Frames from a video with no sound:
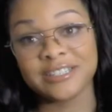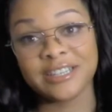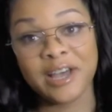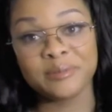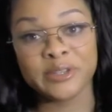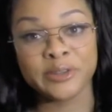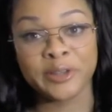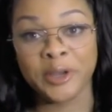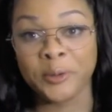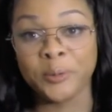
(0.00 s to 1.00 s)
lab just looked
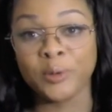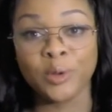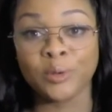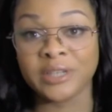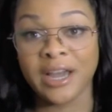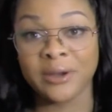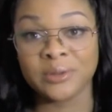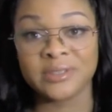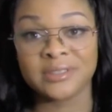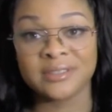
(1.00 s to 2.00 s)
like a cool old
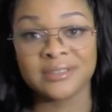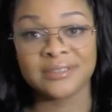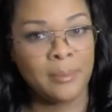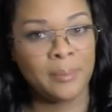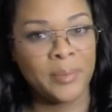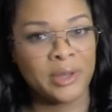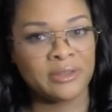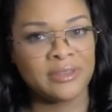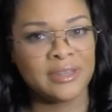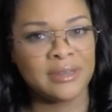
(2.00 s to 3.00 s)
house, but
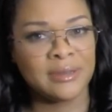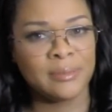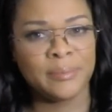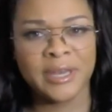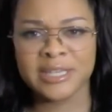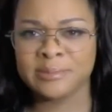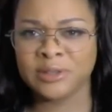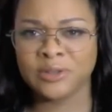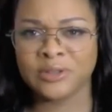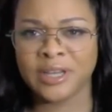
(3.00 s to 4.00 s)
the
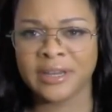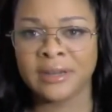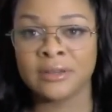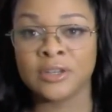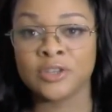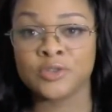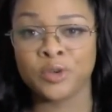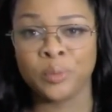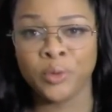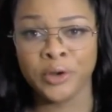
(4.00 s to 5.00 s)
basement looked like an
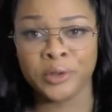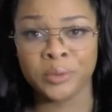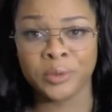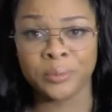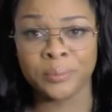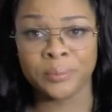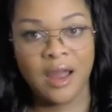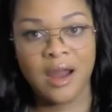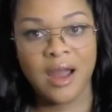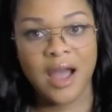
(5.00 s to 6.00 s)
industrial boiler room.
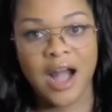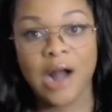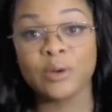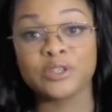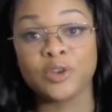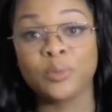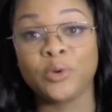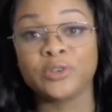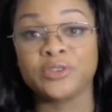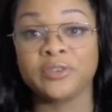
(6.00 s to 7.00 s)
I was so
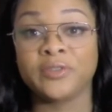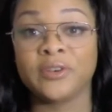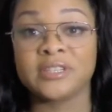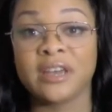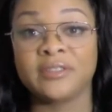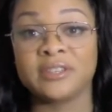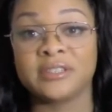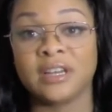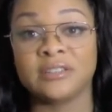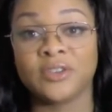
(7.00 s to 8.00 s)
bored during the first half of this
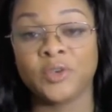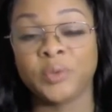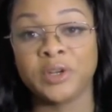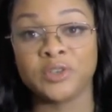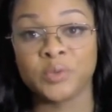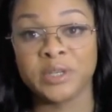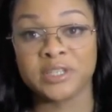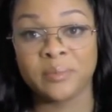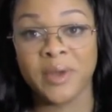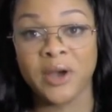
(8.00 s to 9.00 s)
that I started reading
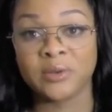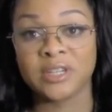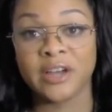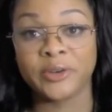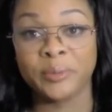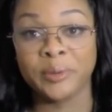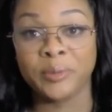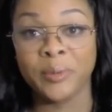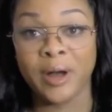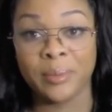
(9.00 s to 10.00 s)
tweets about Dr.
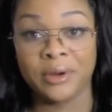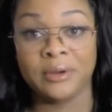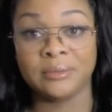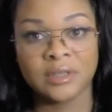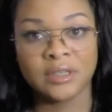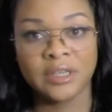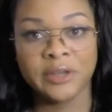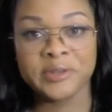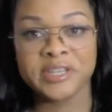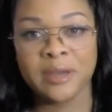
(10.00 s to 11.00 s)
Pimple Popper.
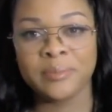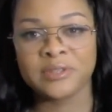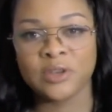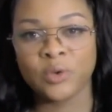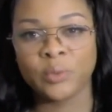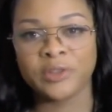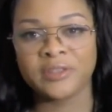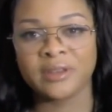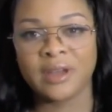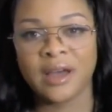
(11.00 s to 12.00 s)
It was the episode with
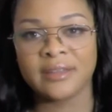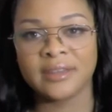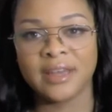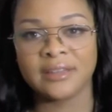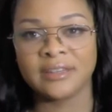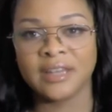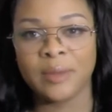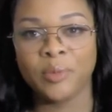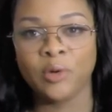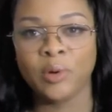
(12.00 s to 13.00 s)
the guy that had the
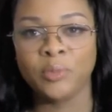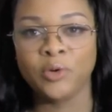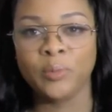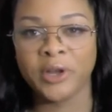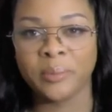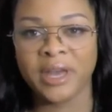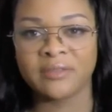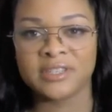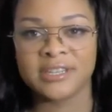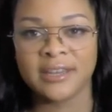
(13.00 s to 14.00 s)
lipoma boob on the back
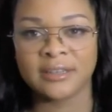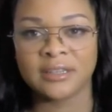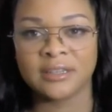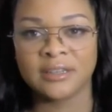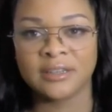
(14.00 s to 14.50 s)
of his neck